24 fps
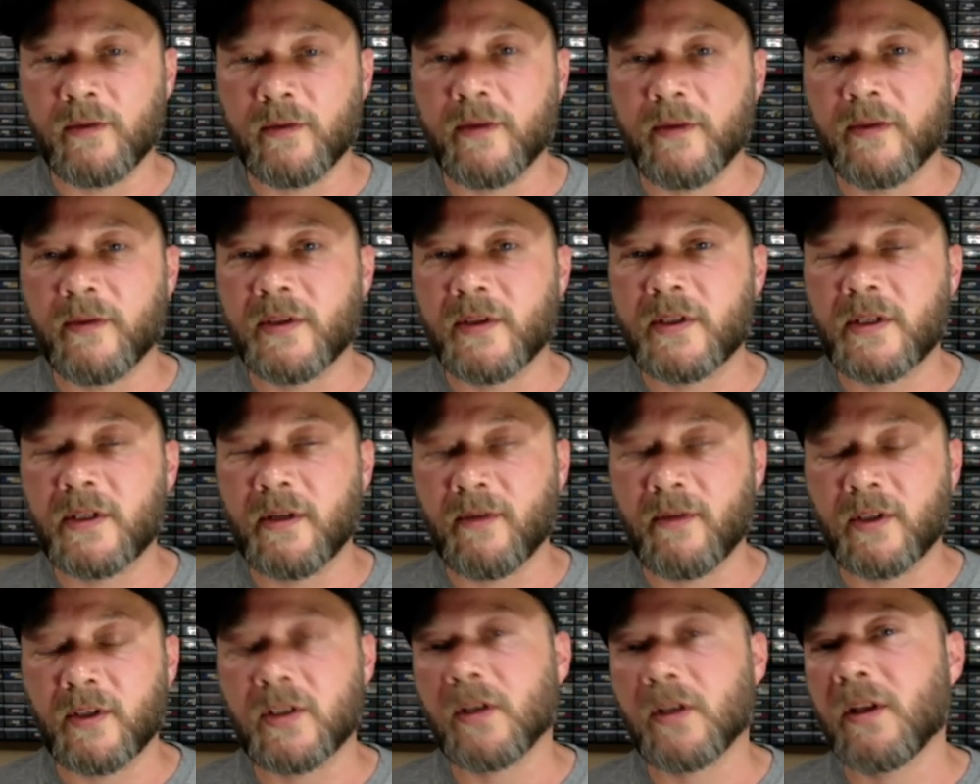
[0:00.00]
if
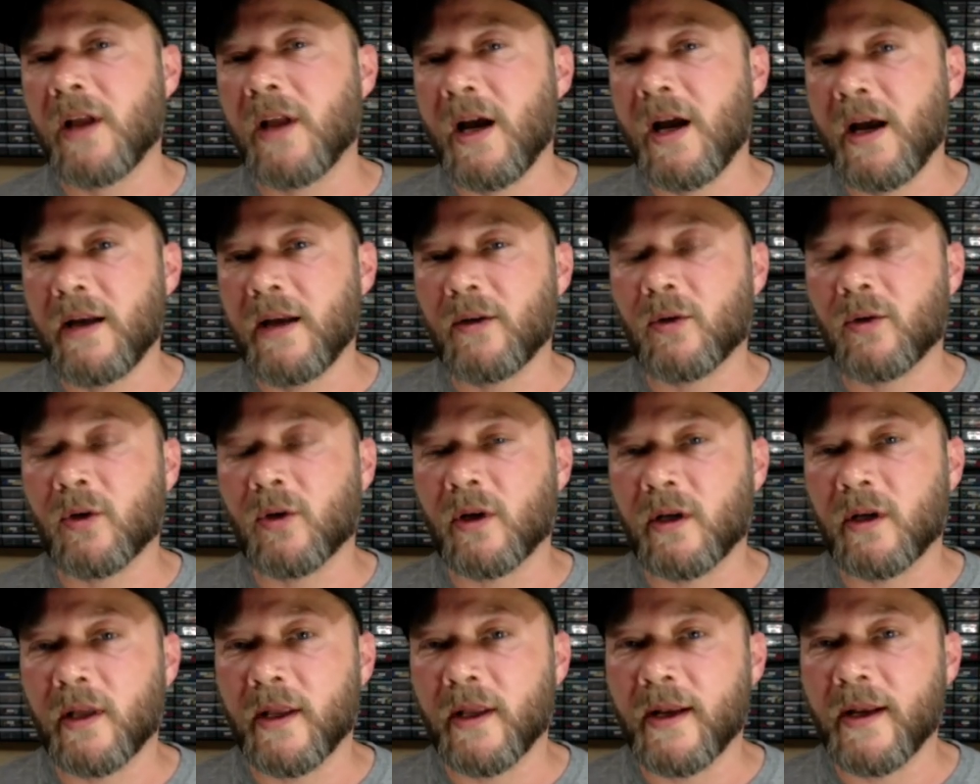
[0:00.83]
it's a lot or
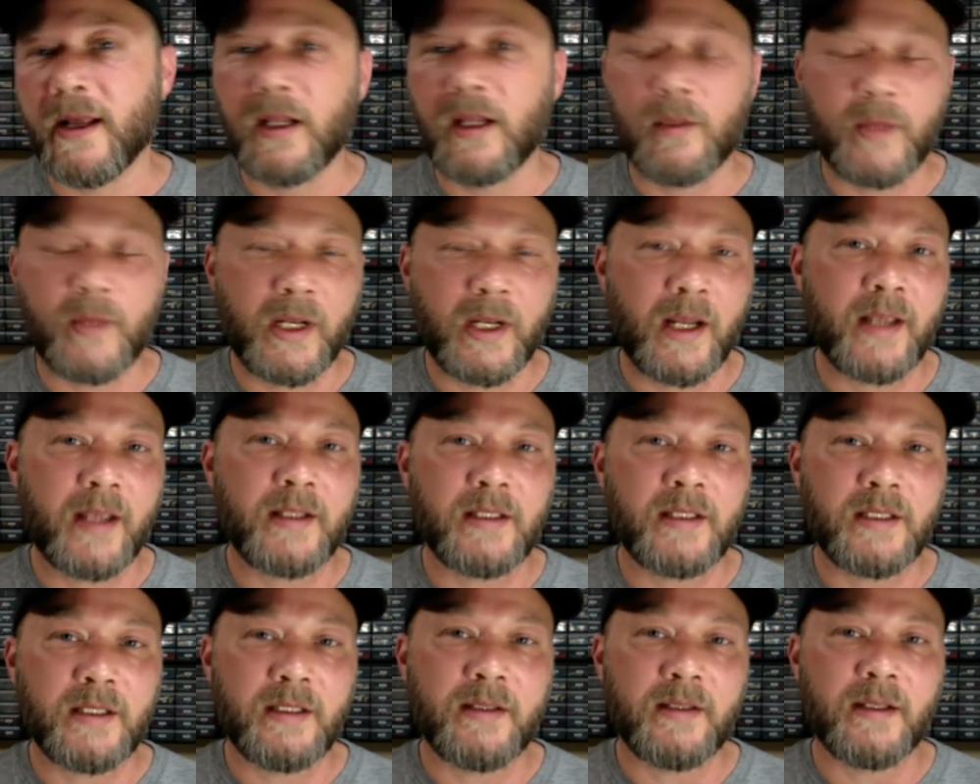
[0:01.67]
an element
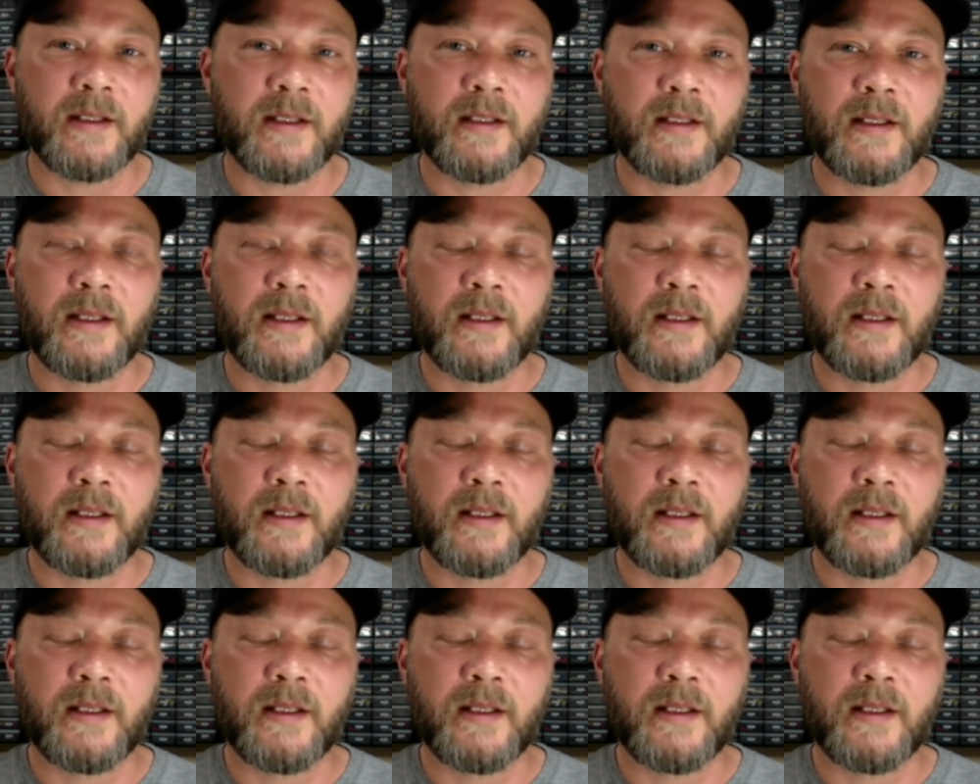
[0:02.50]
ID that